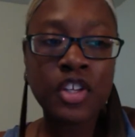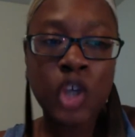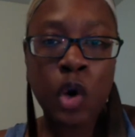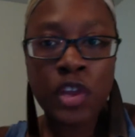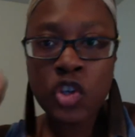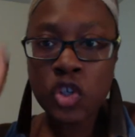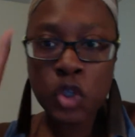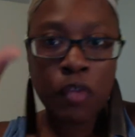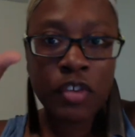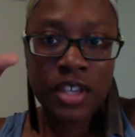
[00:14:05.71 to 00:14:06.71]
So there's the
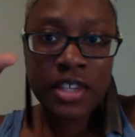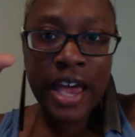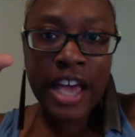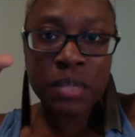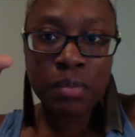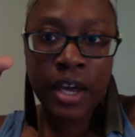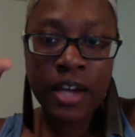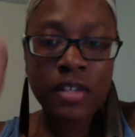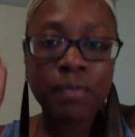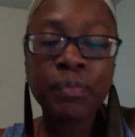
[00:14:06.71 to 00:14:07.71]
services
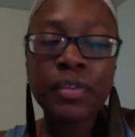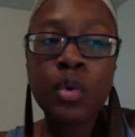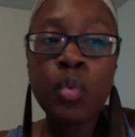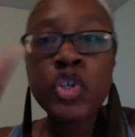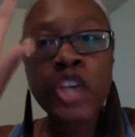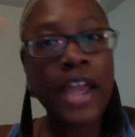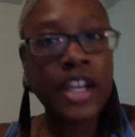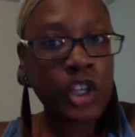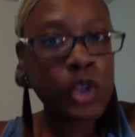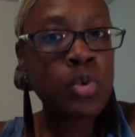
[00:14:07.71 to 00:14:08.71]
aspect, which can
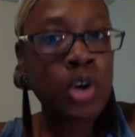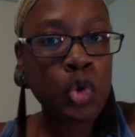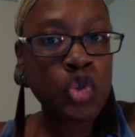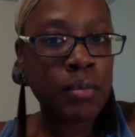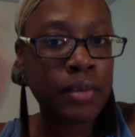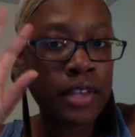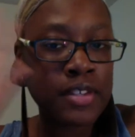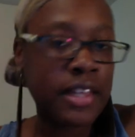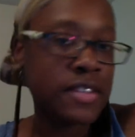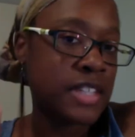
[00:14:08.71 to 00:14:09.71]
include coaching, but
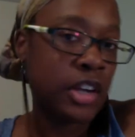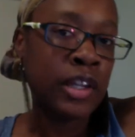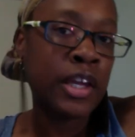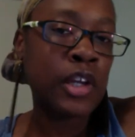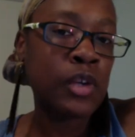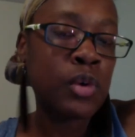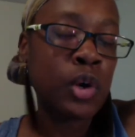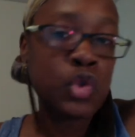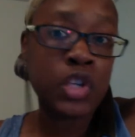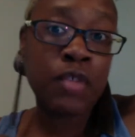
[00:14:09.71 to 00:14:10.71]
doesn't necessarily include
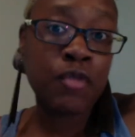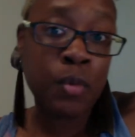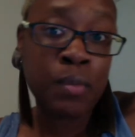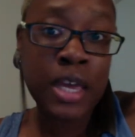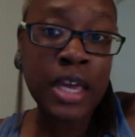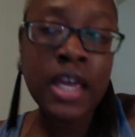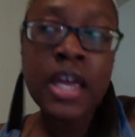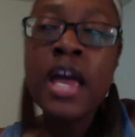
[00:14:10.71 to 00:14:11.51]
coaching for me.